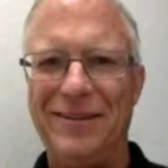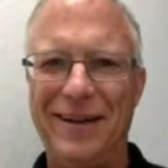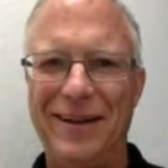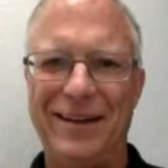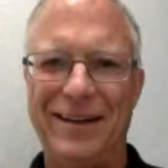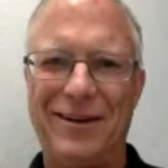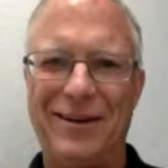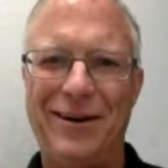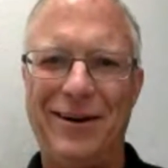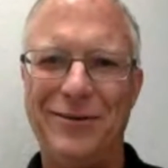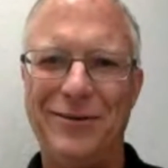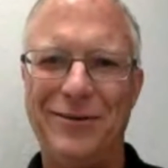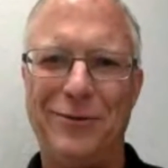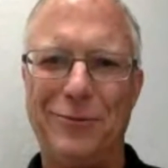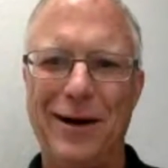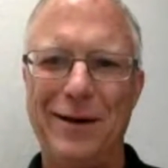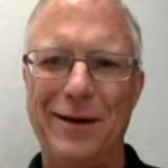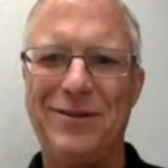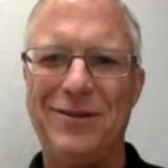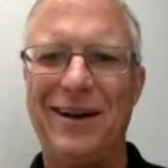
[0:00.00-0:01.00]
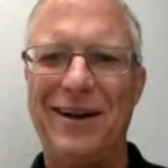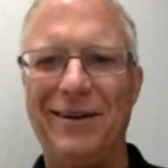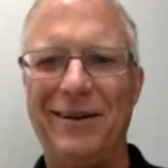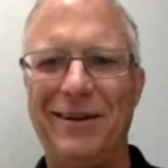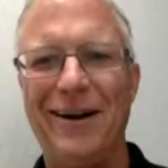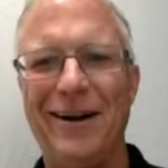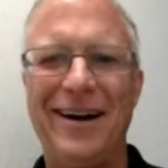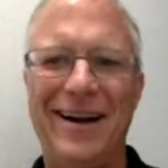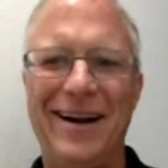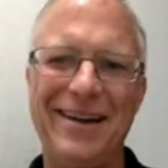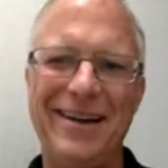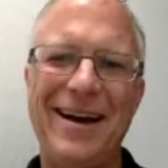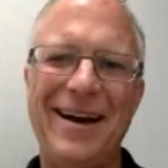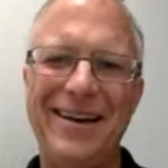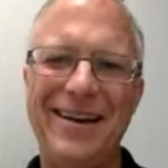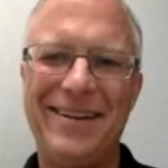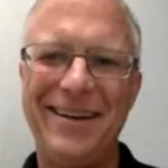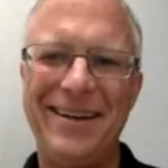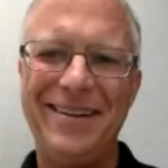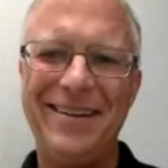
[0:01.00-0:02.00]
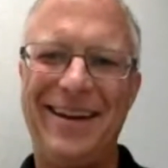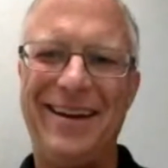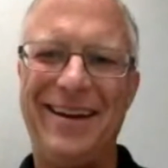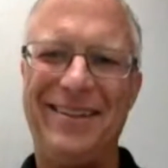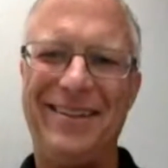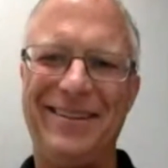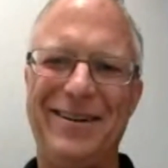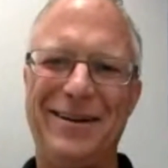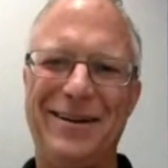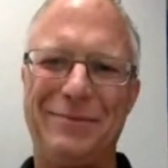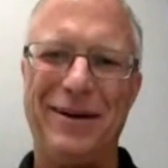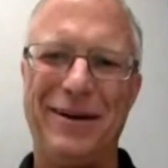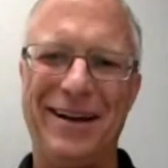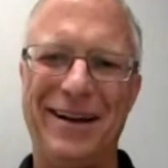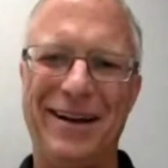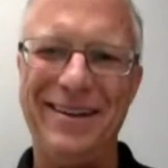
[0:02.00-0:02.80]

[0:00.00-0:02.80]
to say, it's called your website, right? I did take a look. I